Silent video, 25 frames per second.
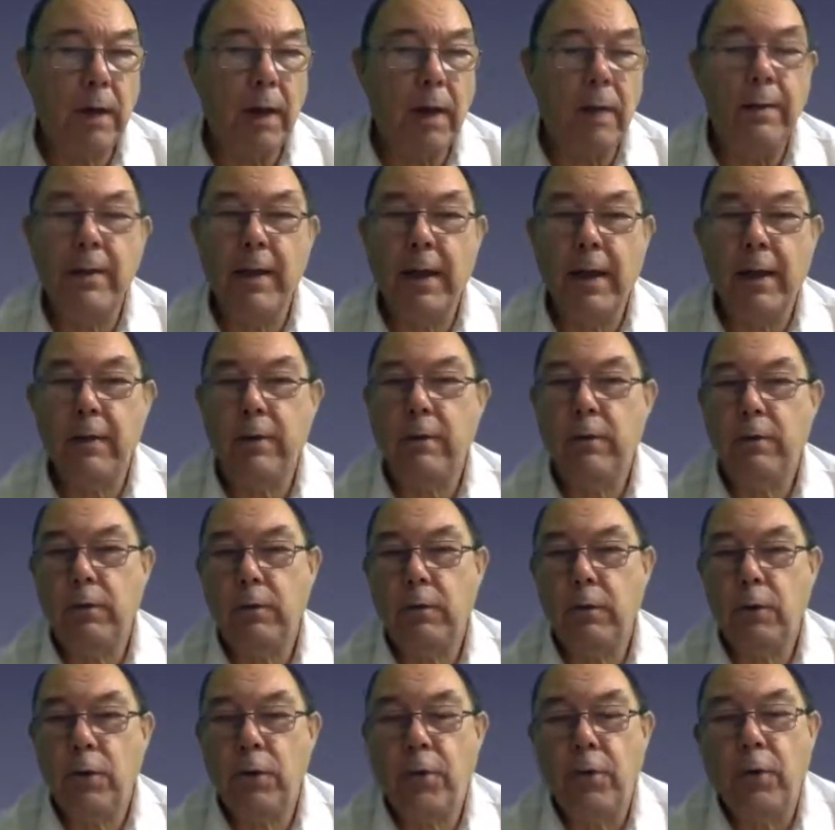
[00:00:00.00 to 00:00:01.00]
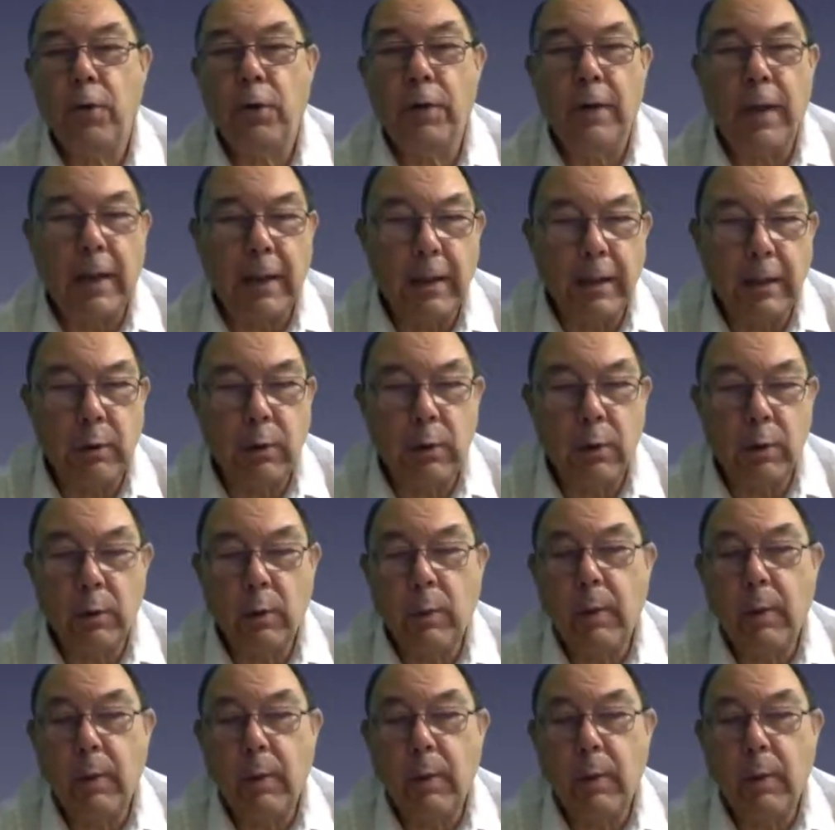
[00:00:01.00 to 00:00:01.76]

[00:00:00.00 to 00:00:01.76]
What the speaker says: and then you throw that liquid